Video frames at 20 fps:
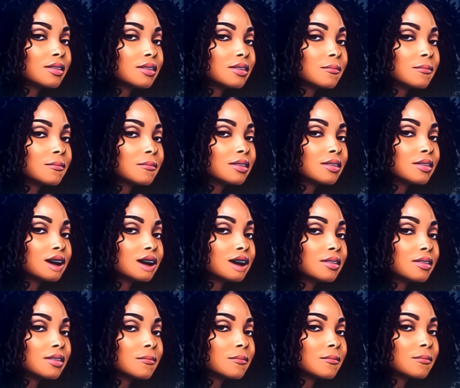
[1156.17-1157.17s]
Okay,
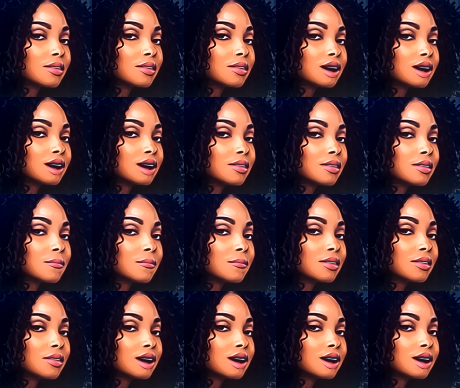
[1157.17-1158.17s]
Orion? Let me find
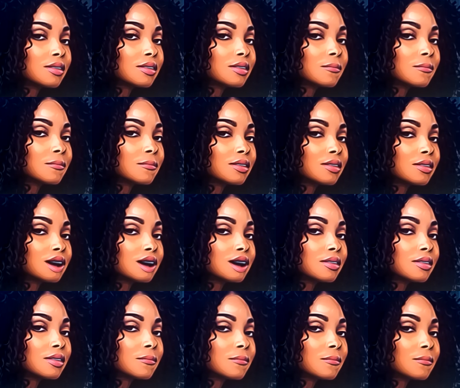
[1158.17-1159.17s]
out. This is giving
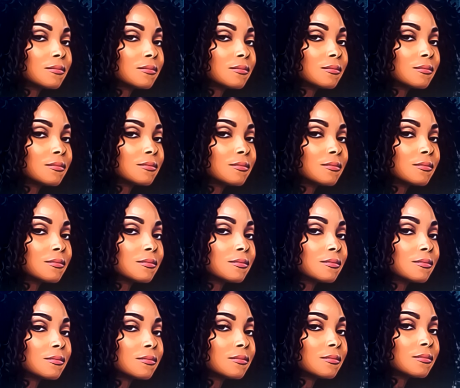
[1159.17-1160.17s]
blink twice if you
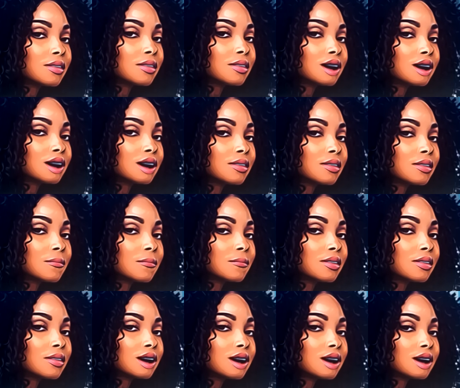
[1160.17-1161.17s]
need help type of
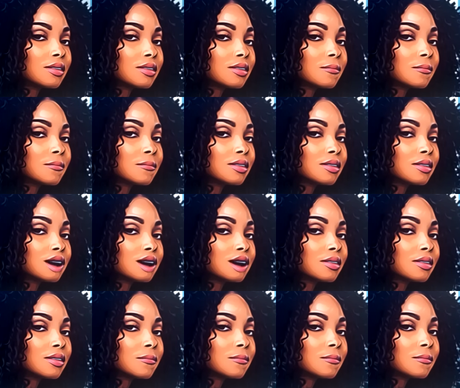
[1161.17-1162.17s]
situation.
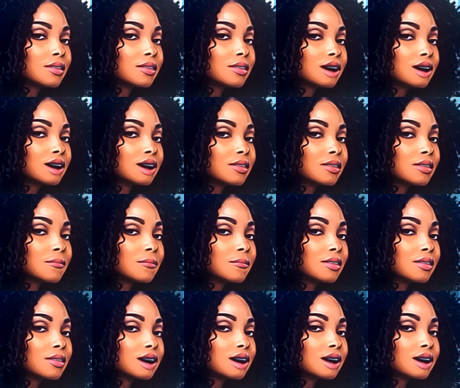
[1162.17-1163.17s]
There's a reason that she is
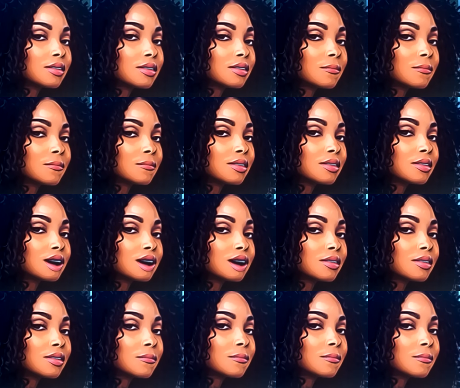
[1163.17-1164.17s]
expressing herself
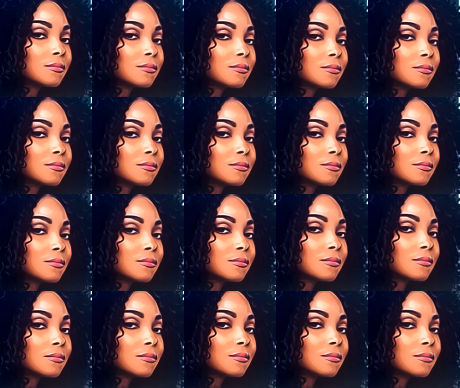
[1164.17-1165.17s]
now because she feels
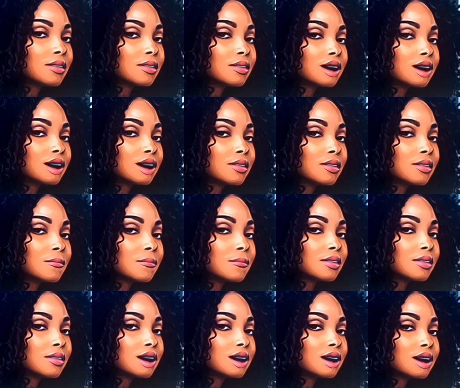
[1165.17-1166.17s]
safe. She
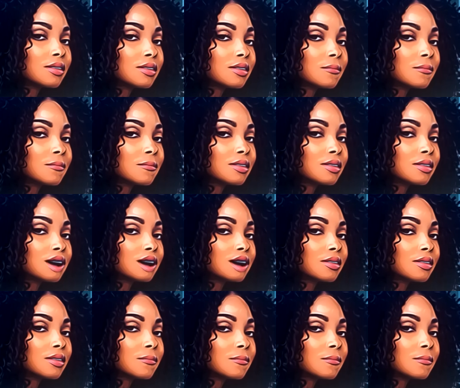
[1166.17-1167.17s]
feels comfortable.
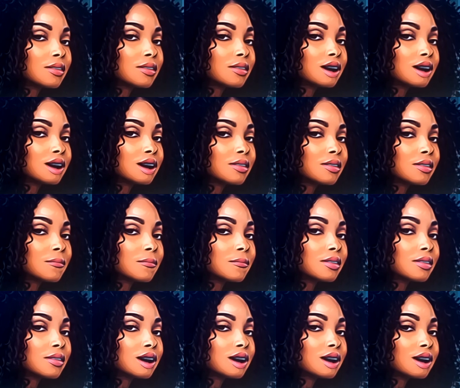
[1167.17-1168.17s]
So Dr. Pia
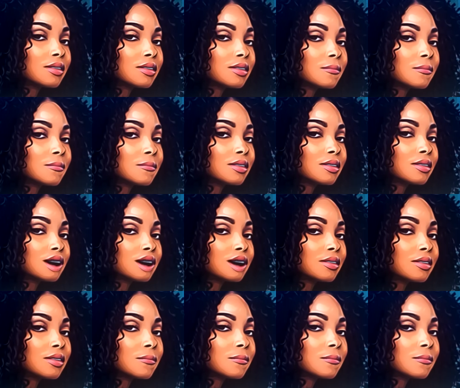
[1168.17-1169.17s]
asks Brennan
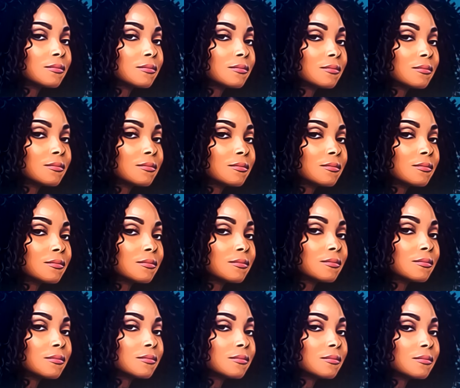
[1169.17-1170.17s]
do you trust
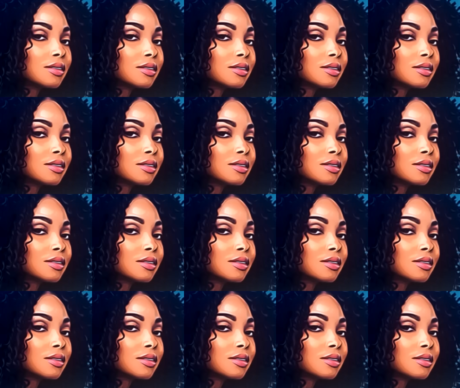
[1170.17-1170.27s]
Emily?